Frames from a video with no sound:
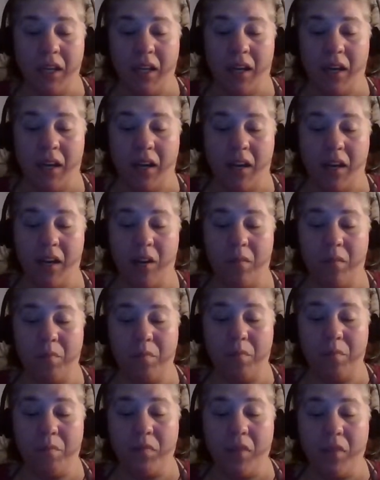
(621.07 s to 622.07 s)

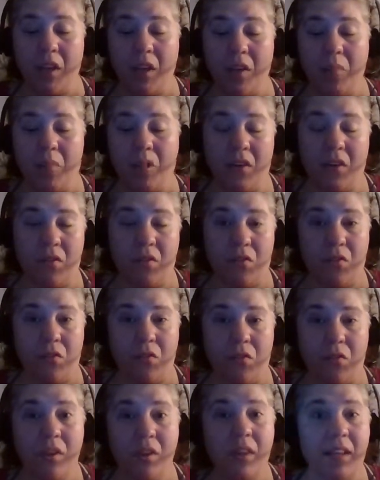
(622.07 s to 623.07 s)
But for
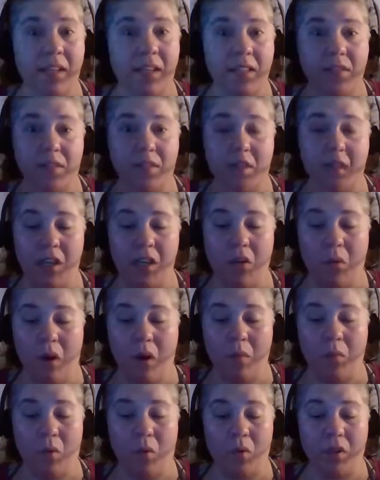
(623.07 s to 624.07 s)
this video, I'm
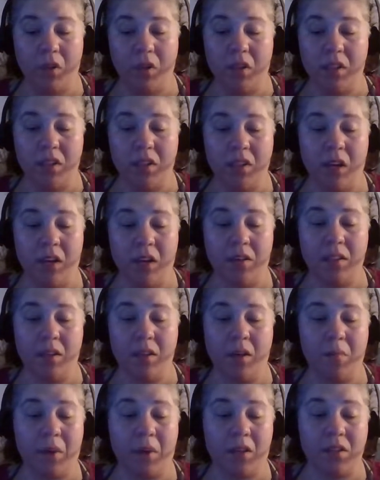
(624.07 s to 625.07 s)
only going to talk
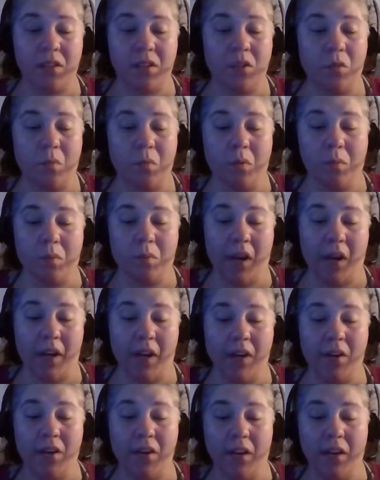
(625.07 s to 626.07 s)
about sole
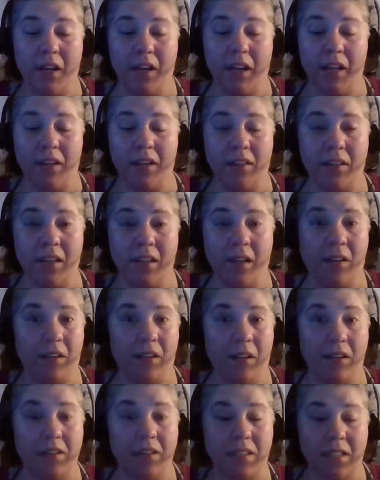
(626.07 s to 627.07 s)
proprietor and
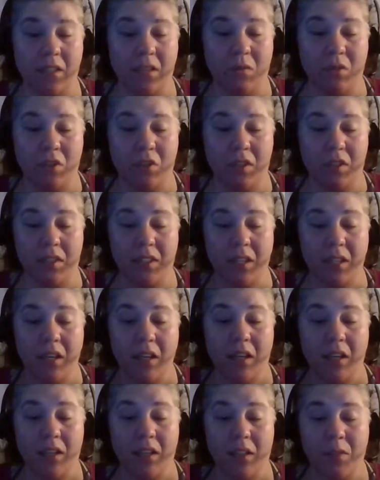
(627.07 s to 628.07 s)
LLC, which is
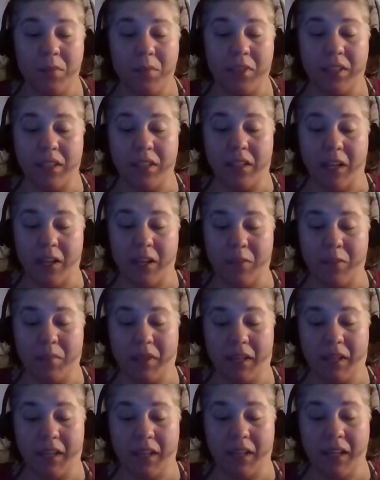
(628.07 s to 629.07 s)
limited
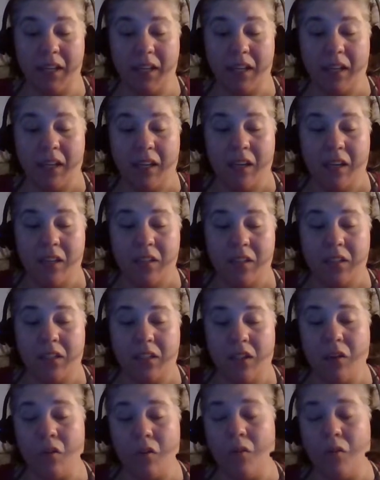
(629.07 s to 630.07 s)
liability.
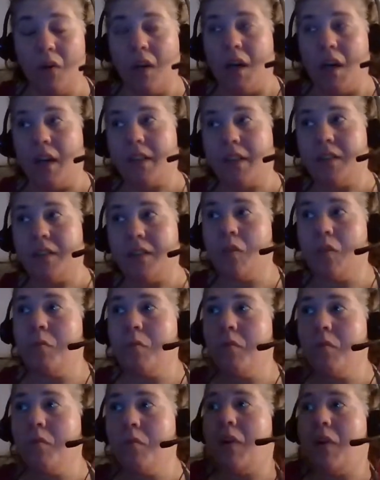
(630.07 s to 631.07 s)
So a sole
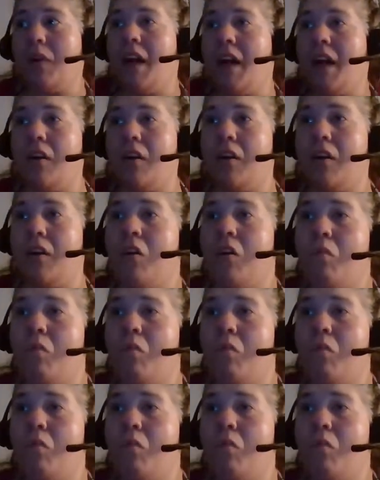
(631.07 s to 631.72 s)
proprietor